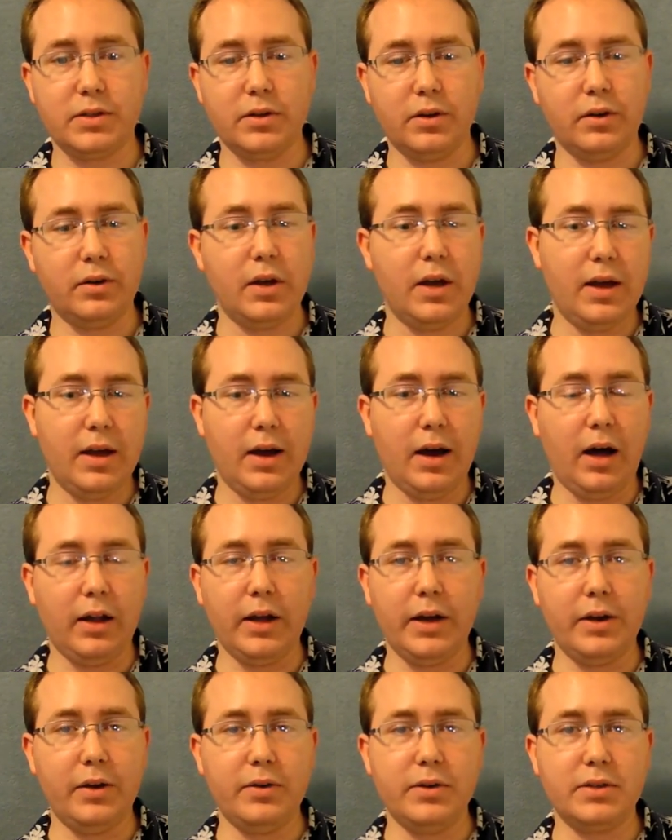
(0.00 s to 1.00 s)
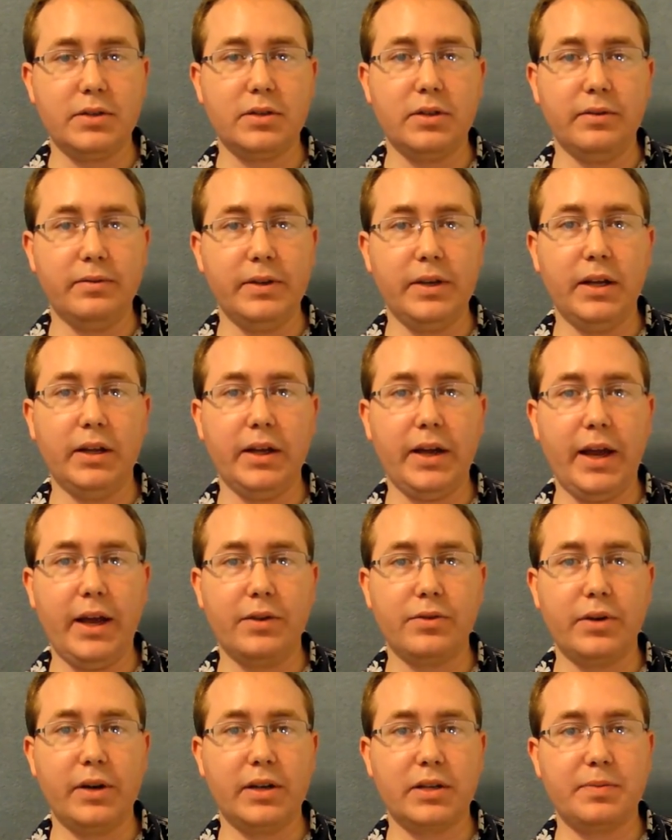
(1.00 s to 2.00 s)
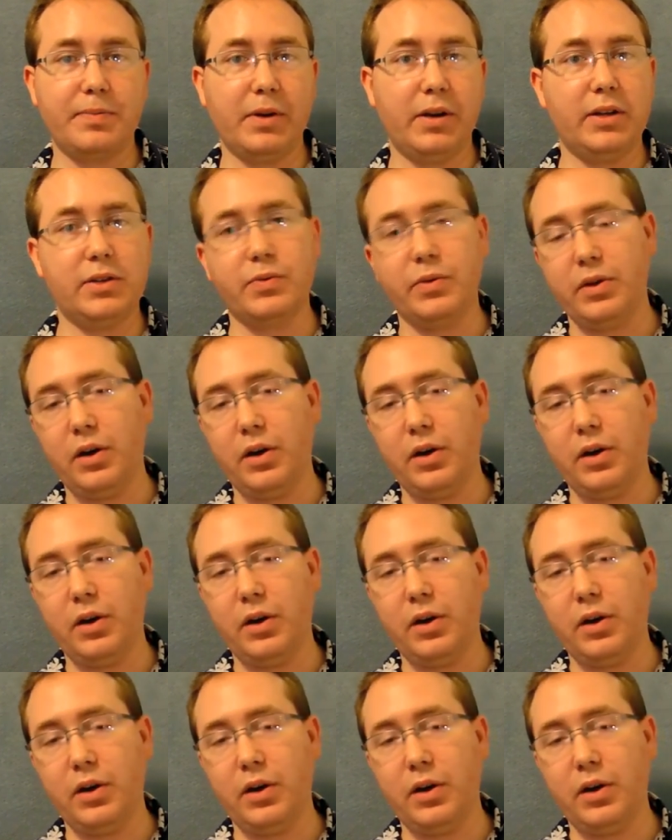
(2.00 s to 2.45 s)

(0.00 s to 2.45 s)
So all I know is the vanilla Android experience